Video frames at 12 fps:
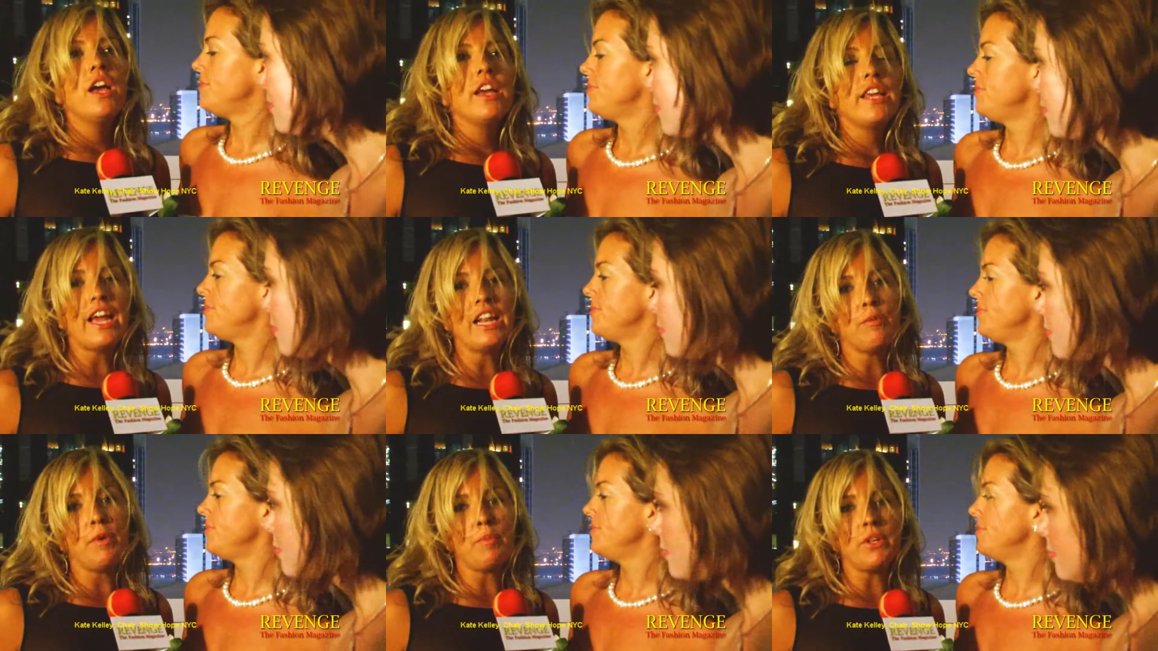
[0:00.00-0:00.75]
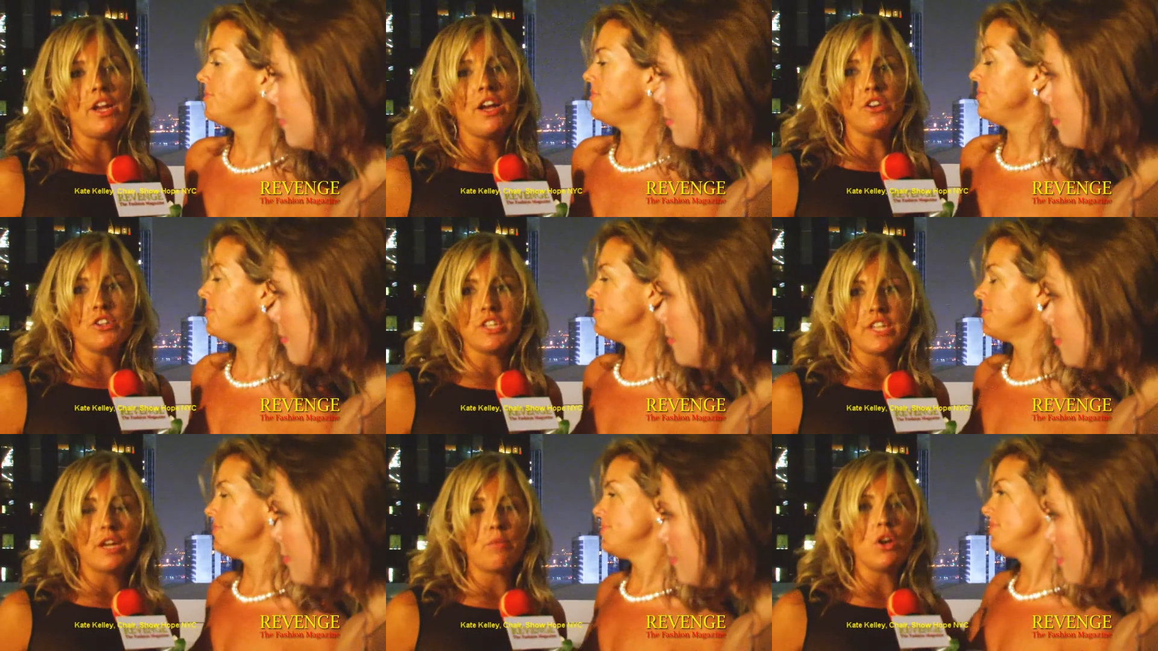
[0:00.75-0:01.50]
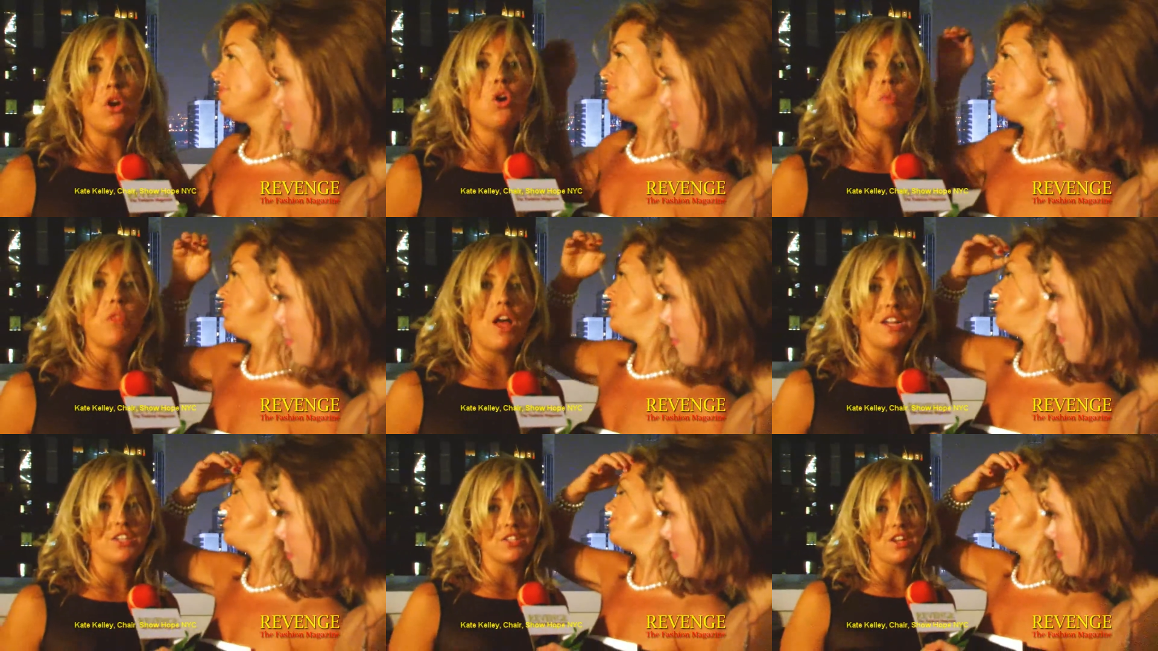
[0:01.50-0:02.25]
Speaker 1: getting people to understand what Hope Lodge
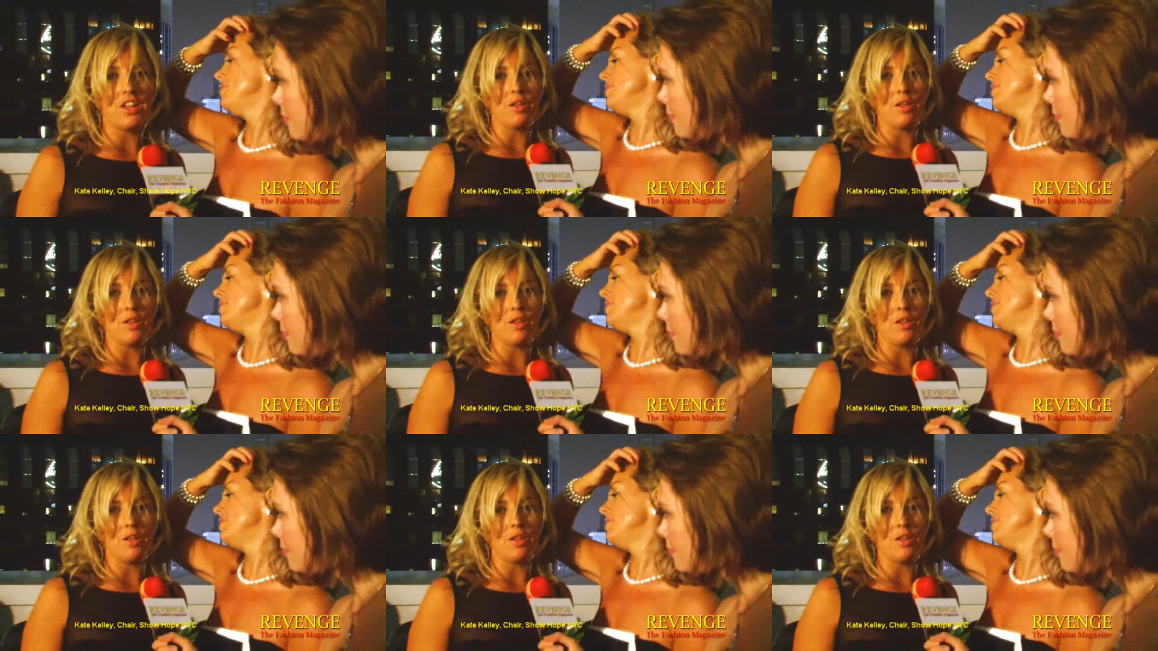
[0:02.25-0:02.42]
is all